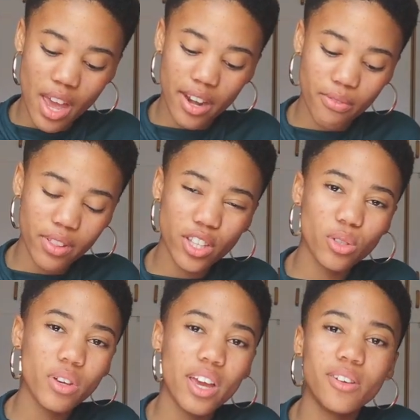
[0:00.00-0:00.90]
and I feel like
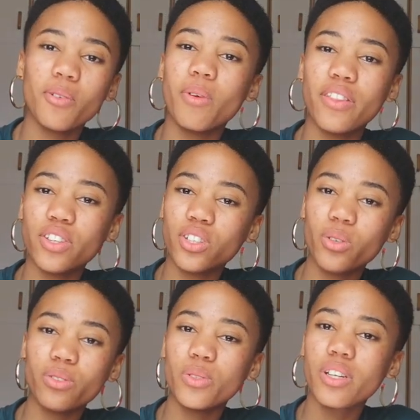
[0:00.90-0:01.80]
you can run the
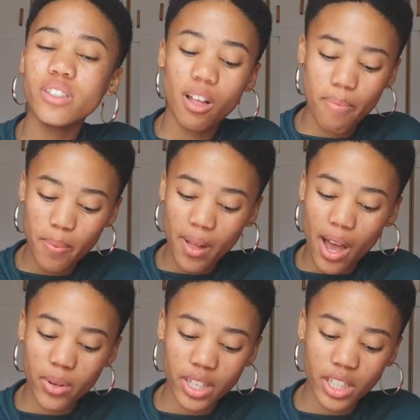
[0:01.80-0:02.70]
news, you can tell people
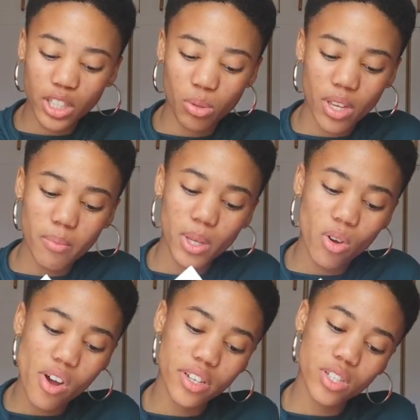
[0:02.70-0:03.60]
how it is, you can be
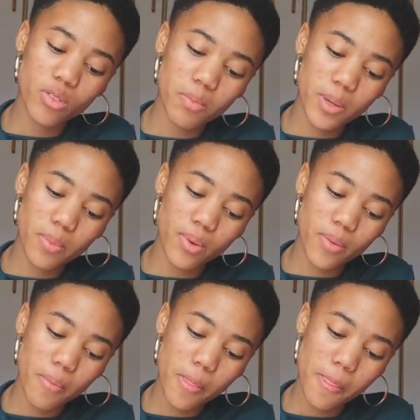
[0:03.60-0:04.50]
honest with people
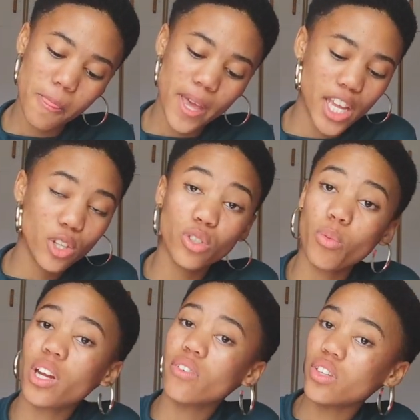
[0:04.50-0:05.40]
and you do
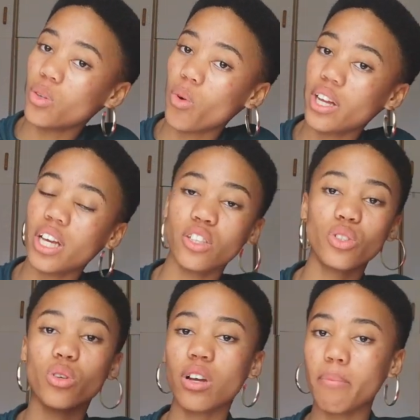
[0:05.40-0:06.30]
whatever you want and
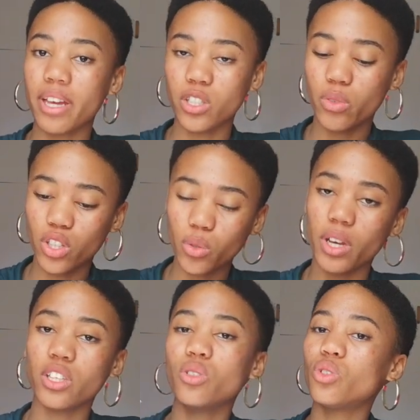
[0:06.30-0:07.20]
you look amazing when you do
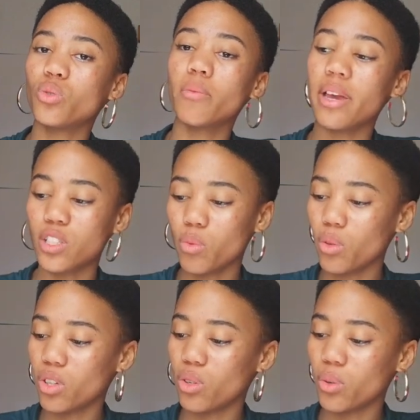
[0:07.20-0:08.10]
it and you do amazing
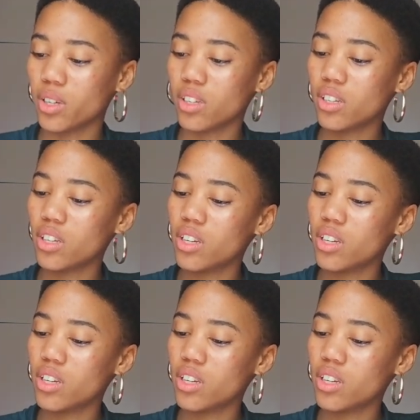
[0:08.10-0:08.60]
when you do it